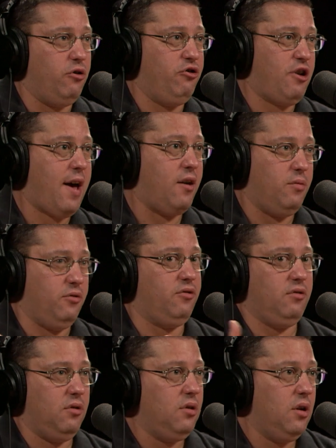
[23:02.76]
can shadow
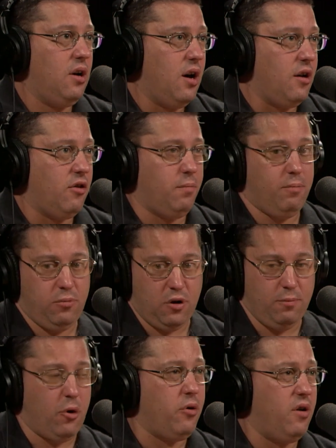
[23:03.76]
is another
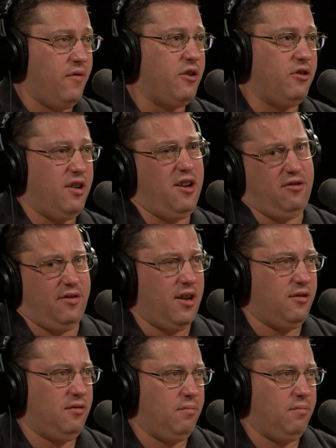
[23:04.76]
component of education.